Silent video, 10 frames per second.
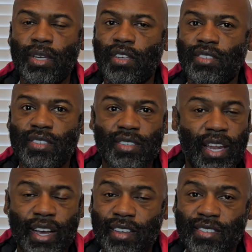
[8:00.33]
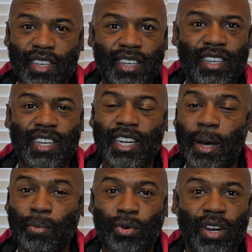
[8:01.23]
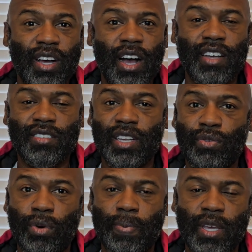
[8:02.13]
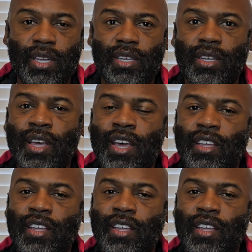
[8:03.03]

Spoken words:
because it's like I said, and I'm going to constantly repeat it,